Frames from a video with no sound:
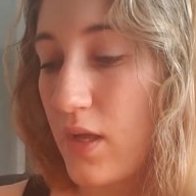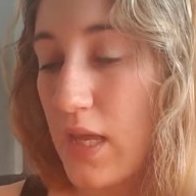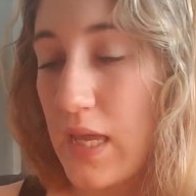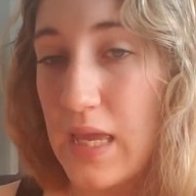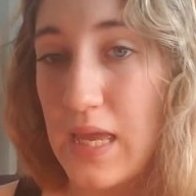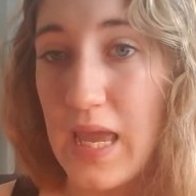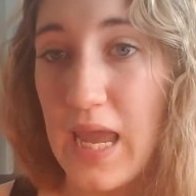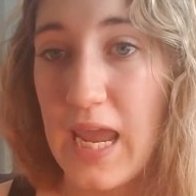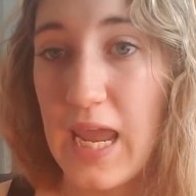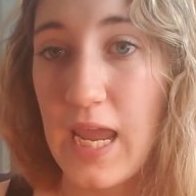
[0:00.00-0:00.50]

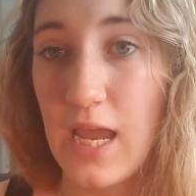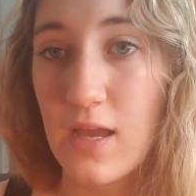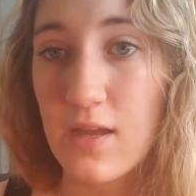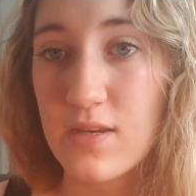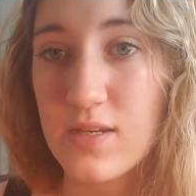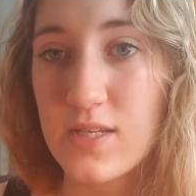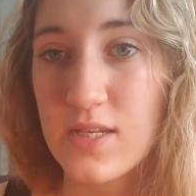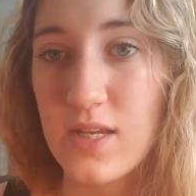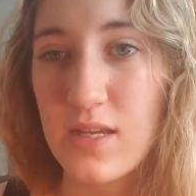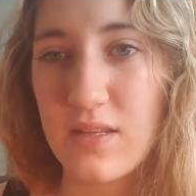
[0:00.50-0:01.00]
a
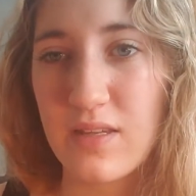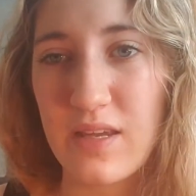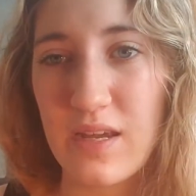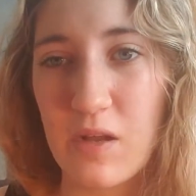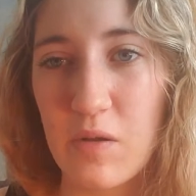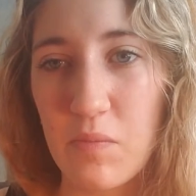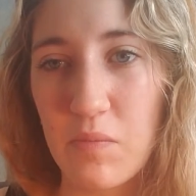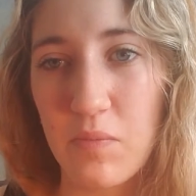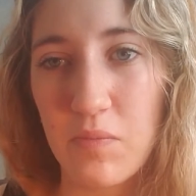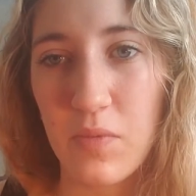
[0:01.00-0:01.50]
hand in
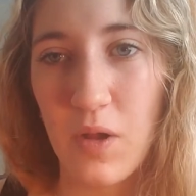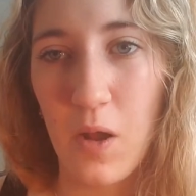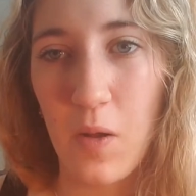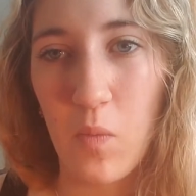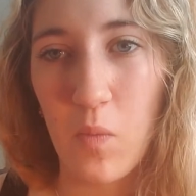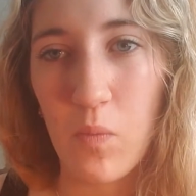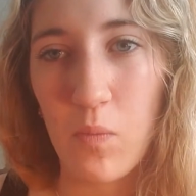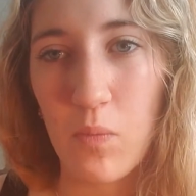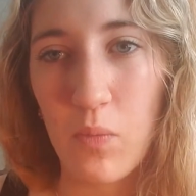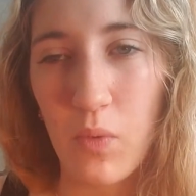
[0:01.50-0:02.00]
like a, a
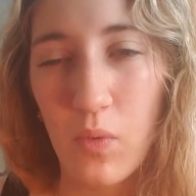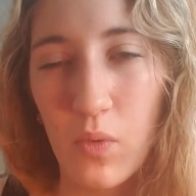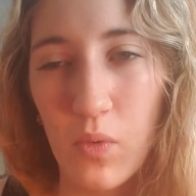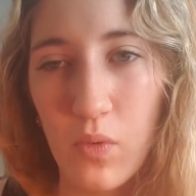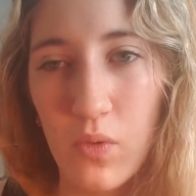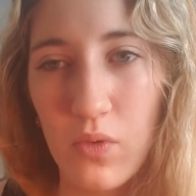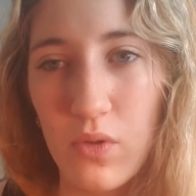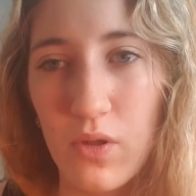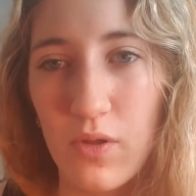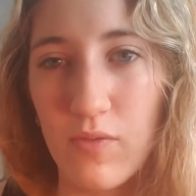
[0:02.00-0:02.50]

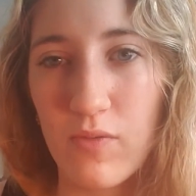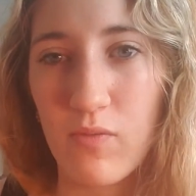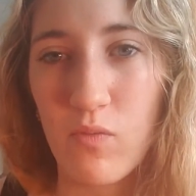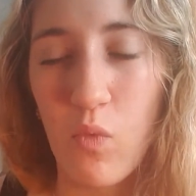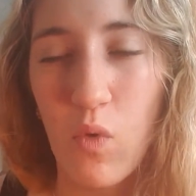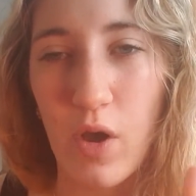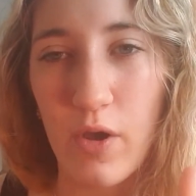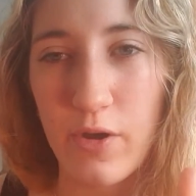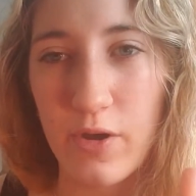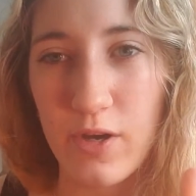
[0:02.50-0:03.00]
bowl
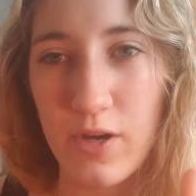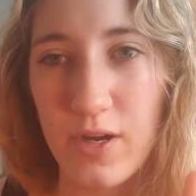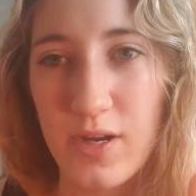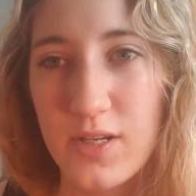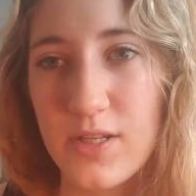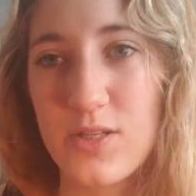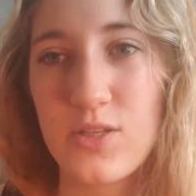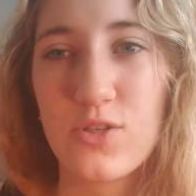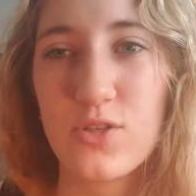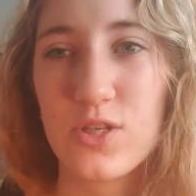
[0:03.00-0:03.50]
of water
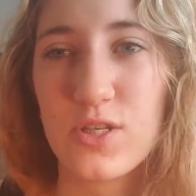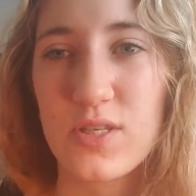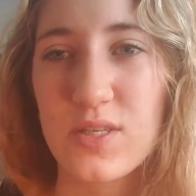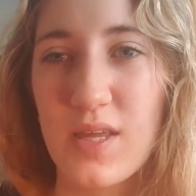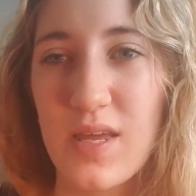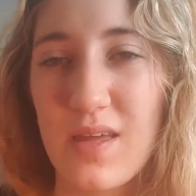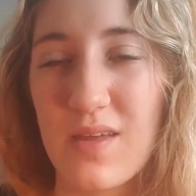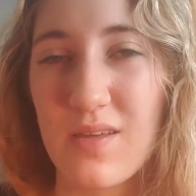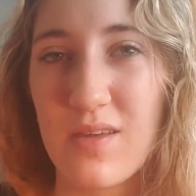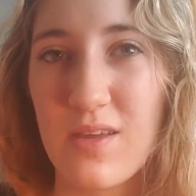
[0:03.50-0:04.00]
and it's just
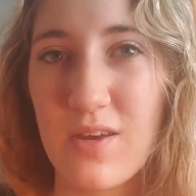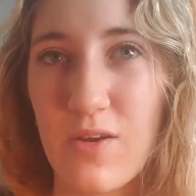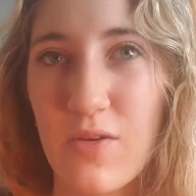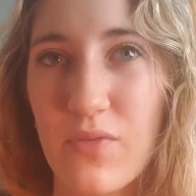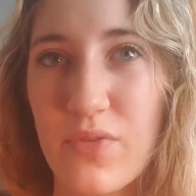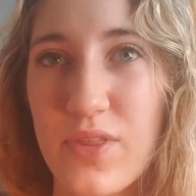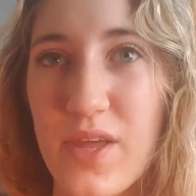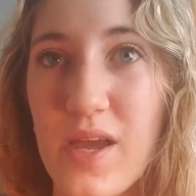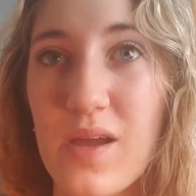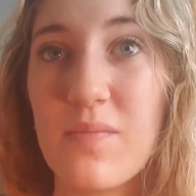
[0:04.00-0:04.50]
like, you
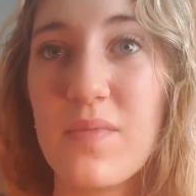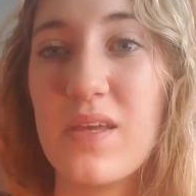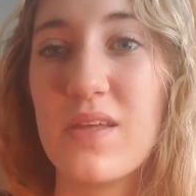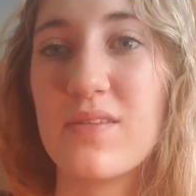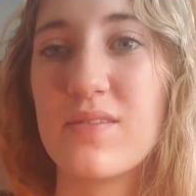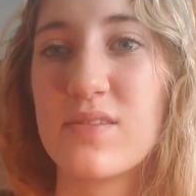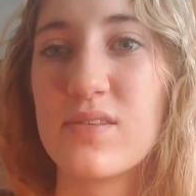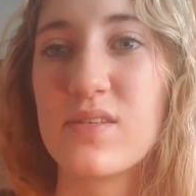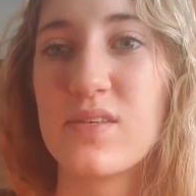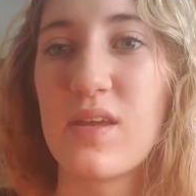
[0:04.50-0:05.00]
know, that
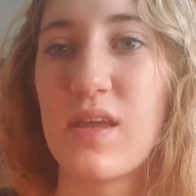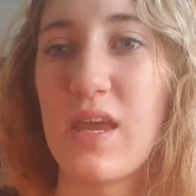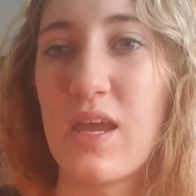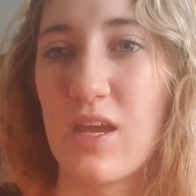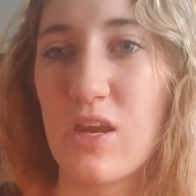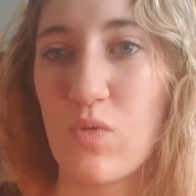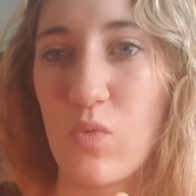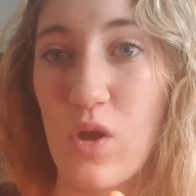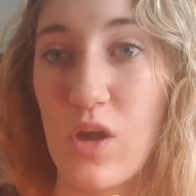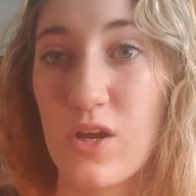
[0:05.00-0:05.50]
means
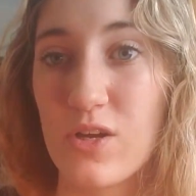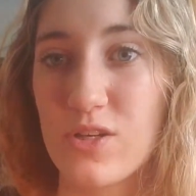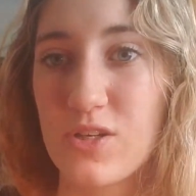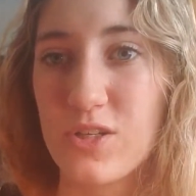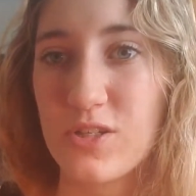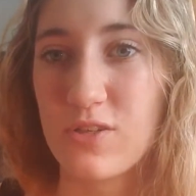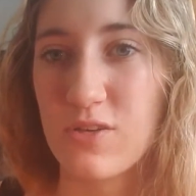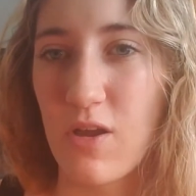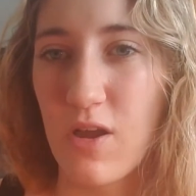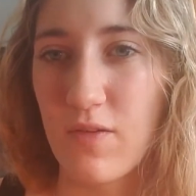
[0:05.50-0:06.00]
hand
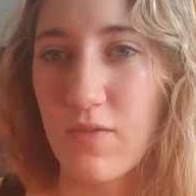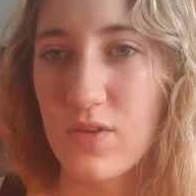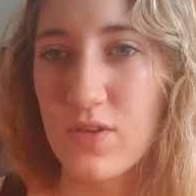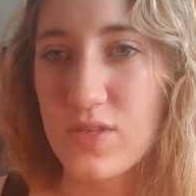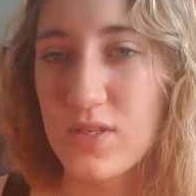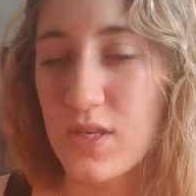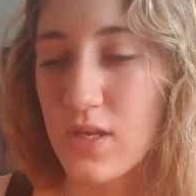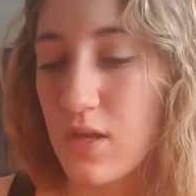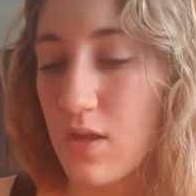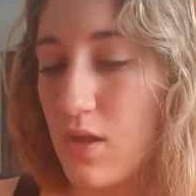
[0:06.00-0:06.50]
wash,
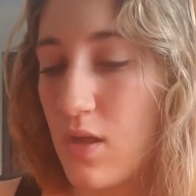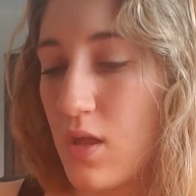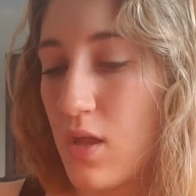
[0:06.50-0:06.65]
obviously.